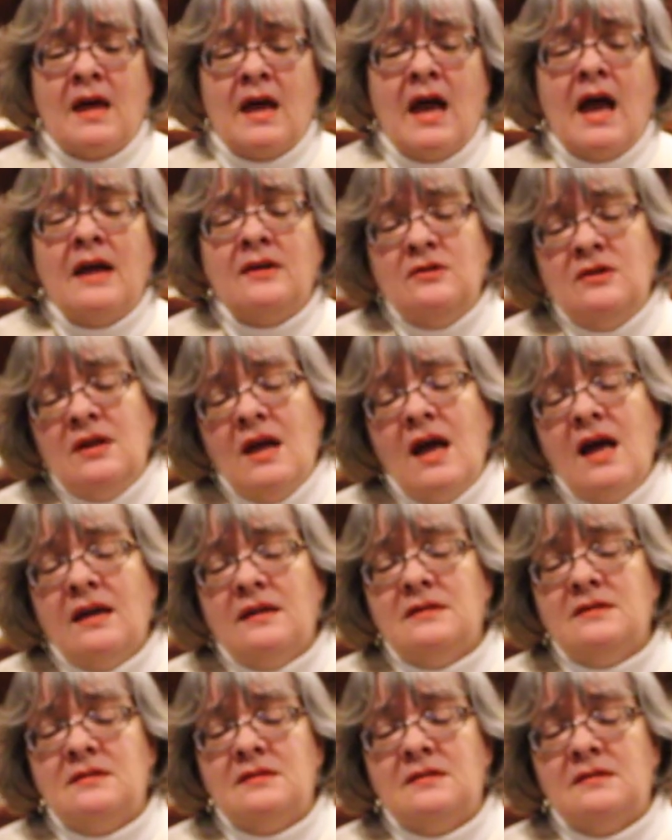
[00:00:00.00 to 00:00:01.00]
And
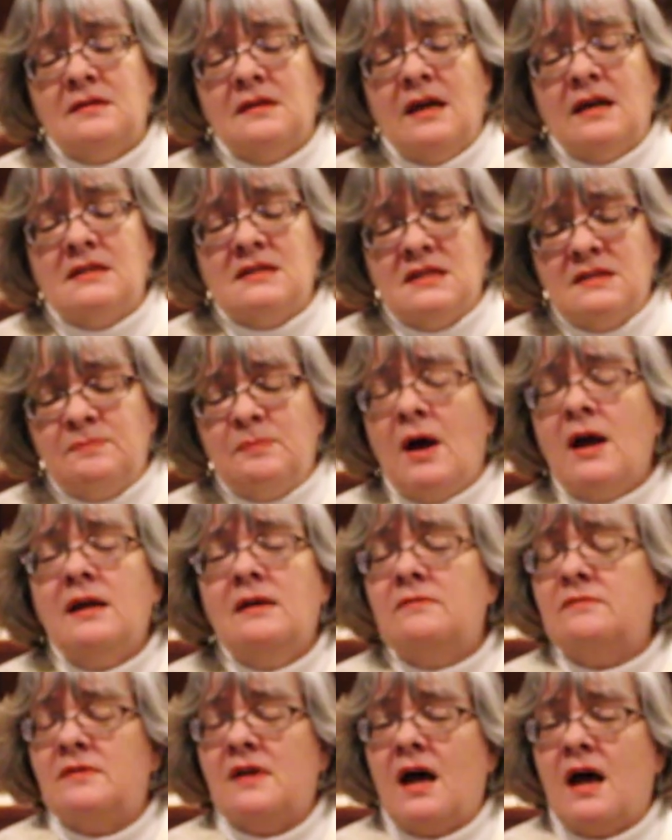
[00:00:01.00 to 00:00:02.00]
yet, in spite
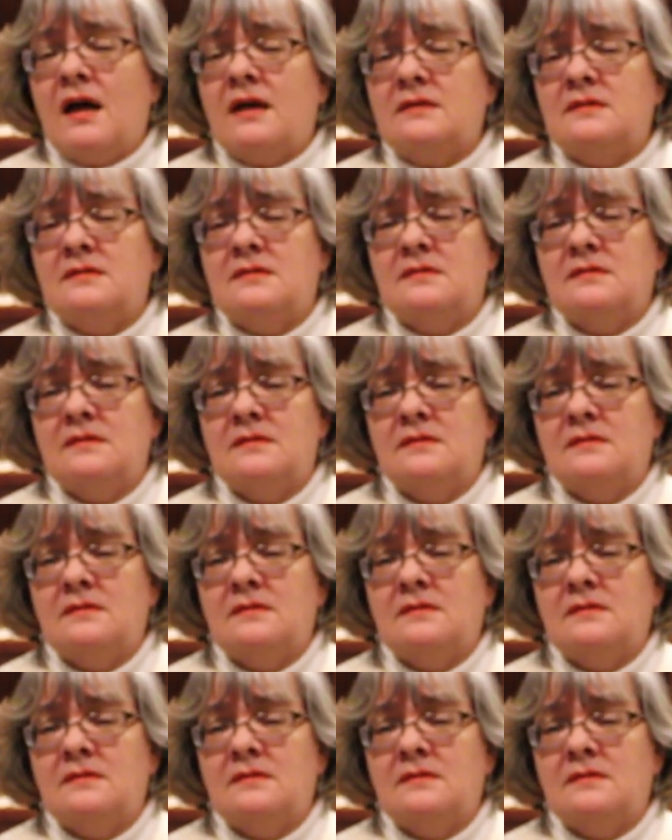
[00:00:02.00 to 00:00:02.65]
of that,